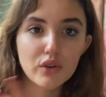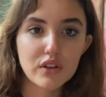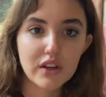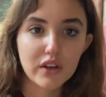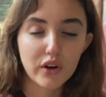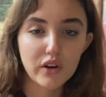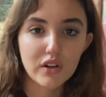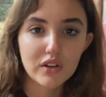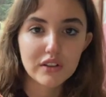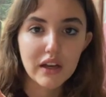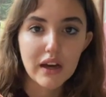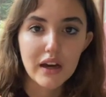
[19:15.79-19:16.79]
the girl
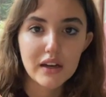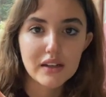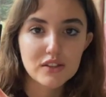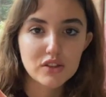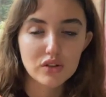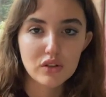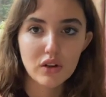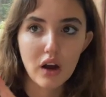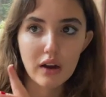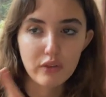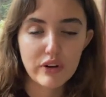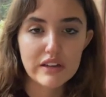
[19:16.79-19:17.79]
that is
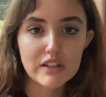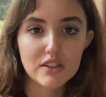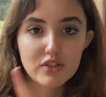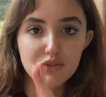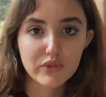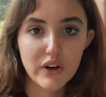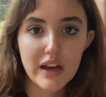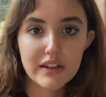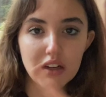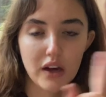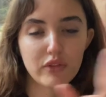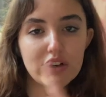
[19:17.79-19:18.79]
Irina's
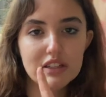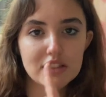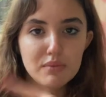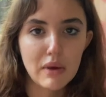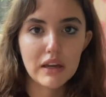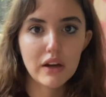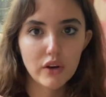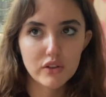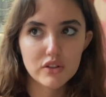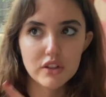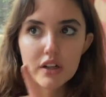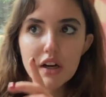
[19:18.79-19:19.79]
friend, Irina's the main
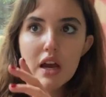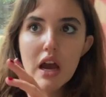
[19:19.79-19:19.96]
character,